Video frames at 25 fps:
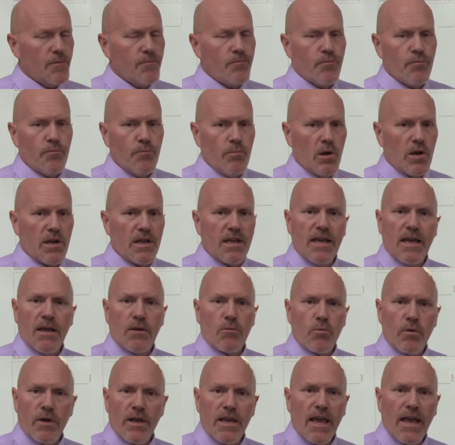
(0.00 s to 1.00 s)
but
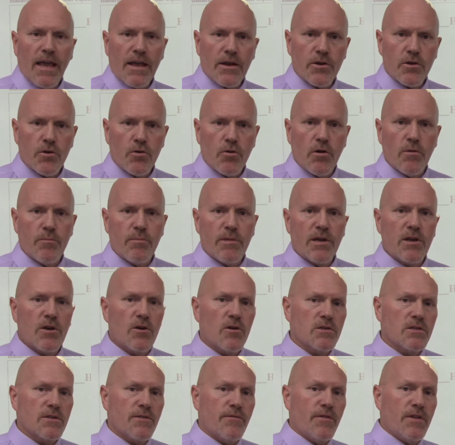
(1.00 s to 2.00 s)
again, we can't do it
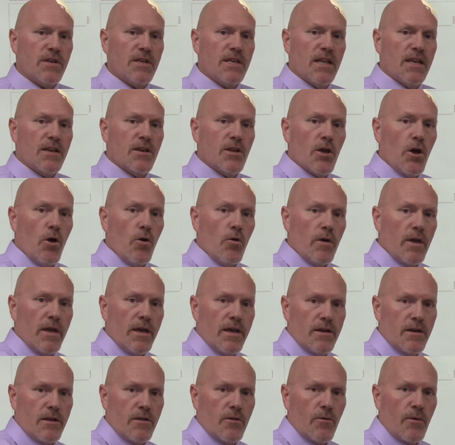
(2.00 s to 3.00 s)
because if it didn't go
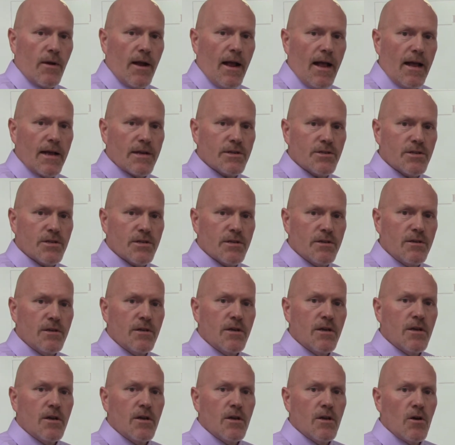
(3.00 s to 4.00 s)
into the reaction
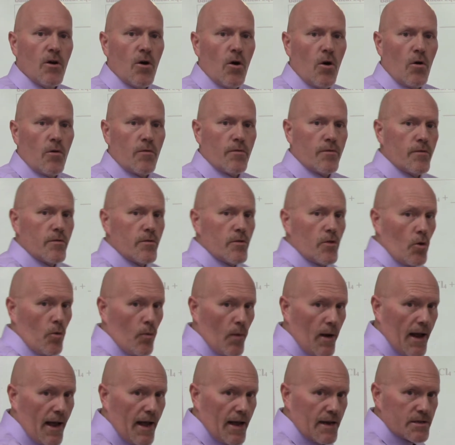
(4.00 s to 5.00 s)
on the
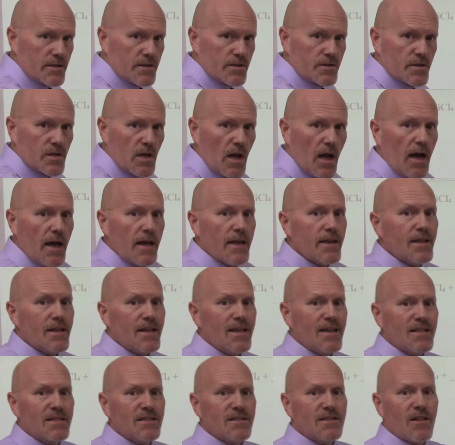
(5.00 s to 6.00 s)
reactant side,
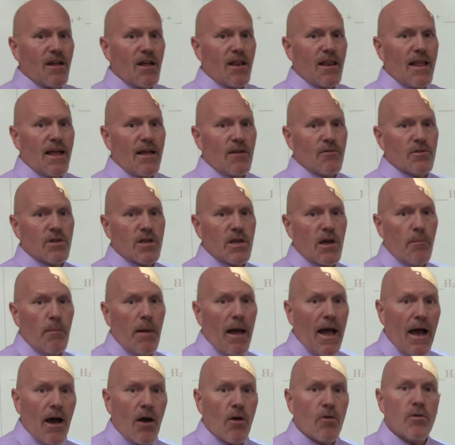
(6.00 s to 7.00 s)
it's not allowed to come
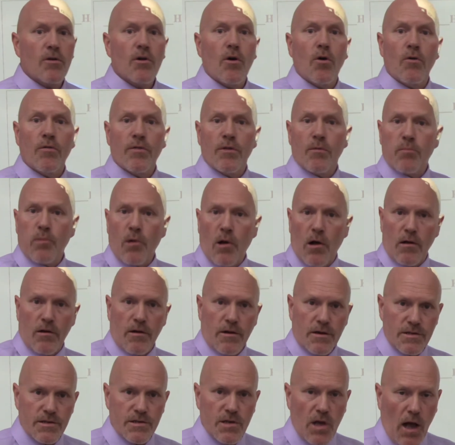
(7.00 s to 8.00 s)
out on the
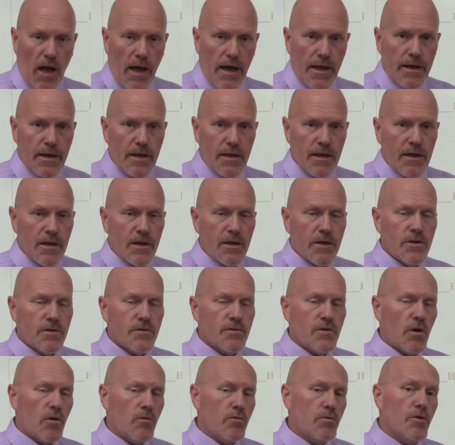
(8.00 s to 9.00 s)
product side.
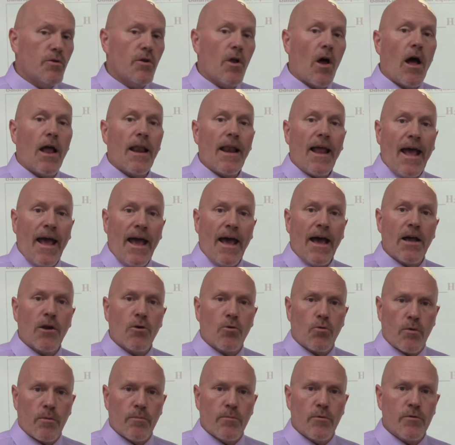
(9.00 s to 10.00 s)
So do not add
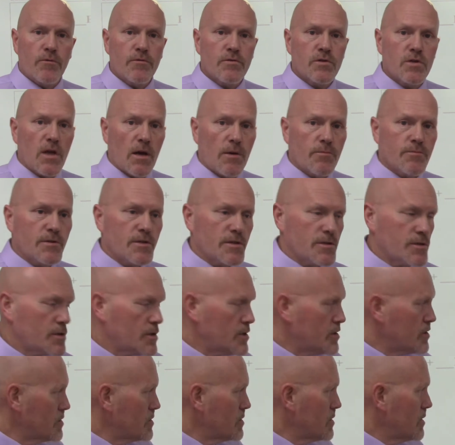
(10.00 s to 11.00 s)
or remove
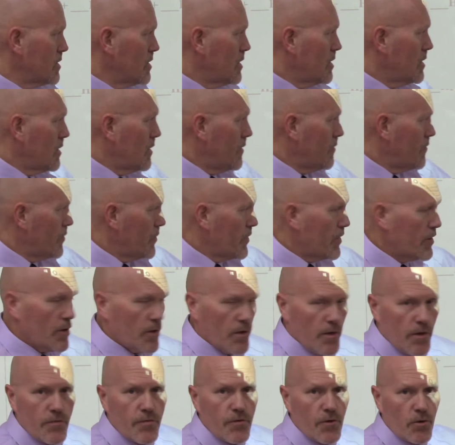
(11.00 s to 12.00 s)
substances.
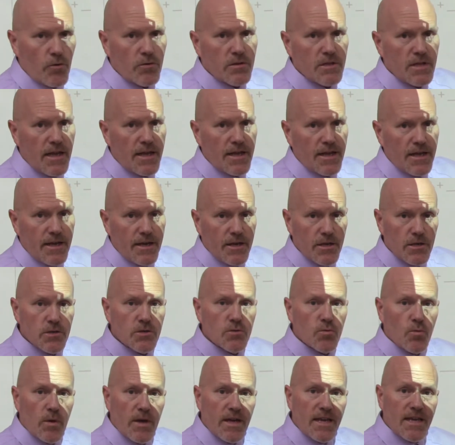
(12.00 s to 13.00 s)
The third thing is
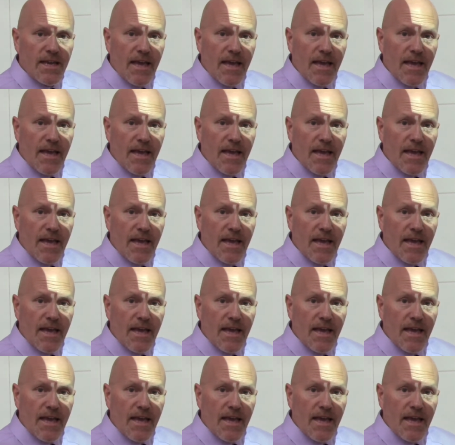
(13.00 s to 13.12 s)
we